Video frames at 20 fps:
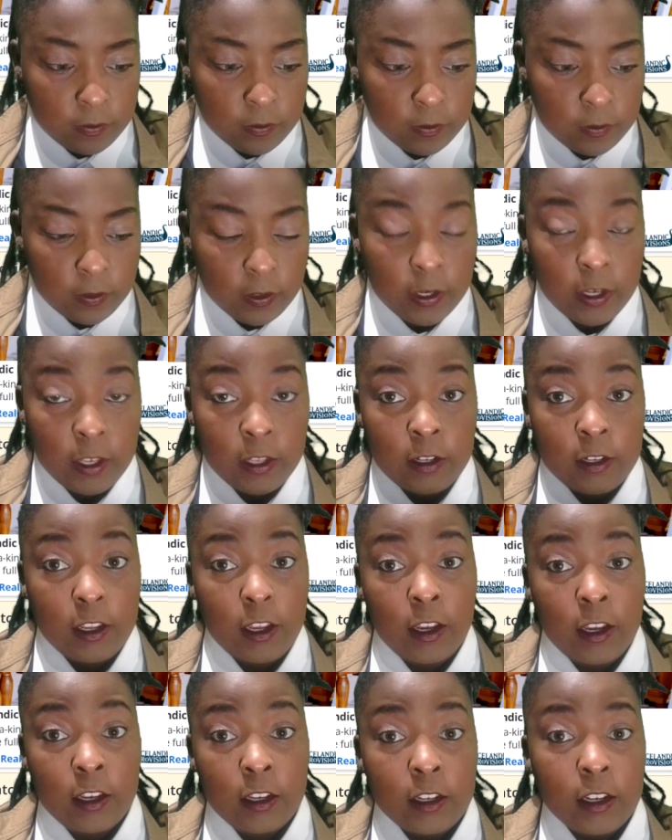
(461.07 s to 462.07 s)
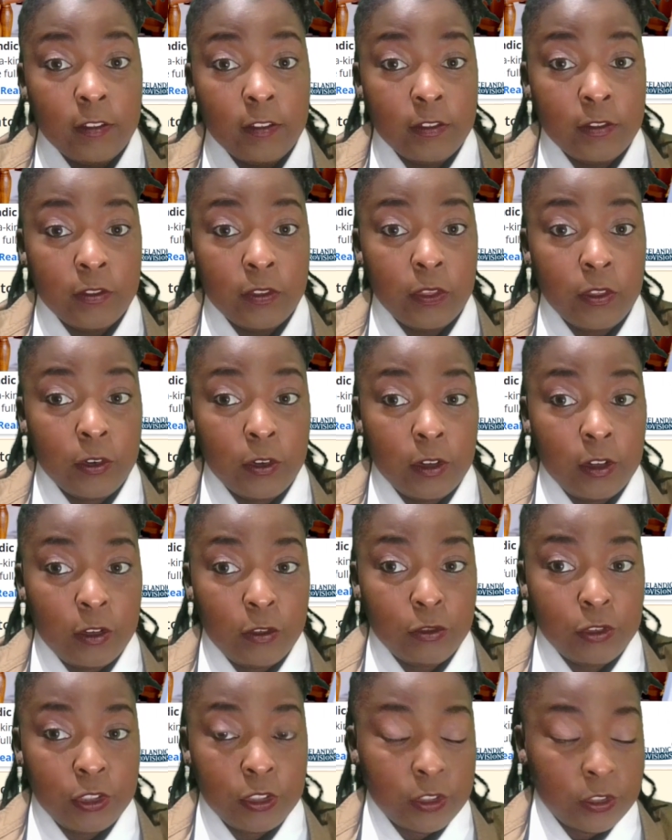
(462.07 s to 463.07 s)
Again, I haven't thoroughly
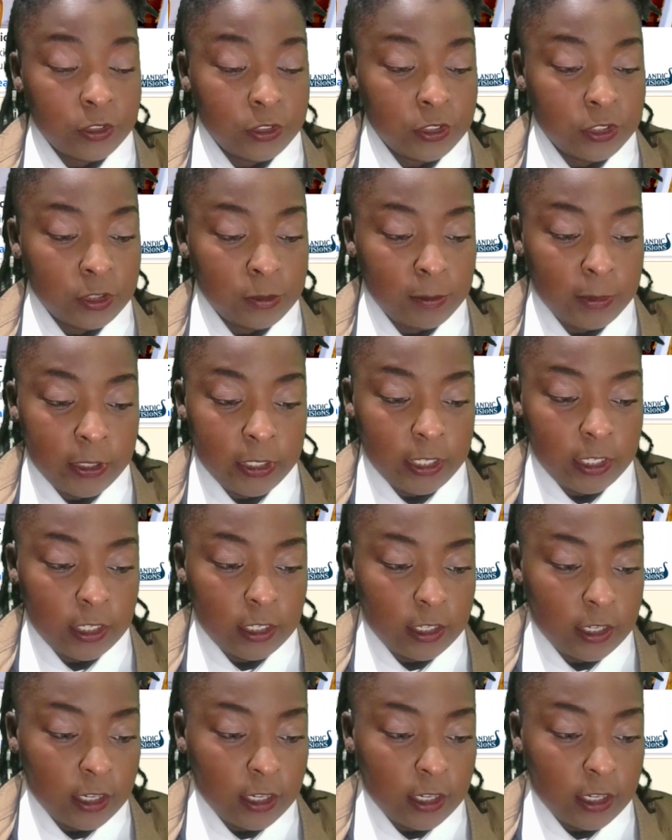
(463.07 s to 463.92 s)
researched this market.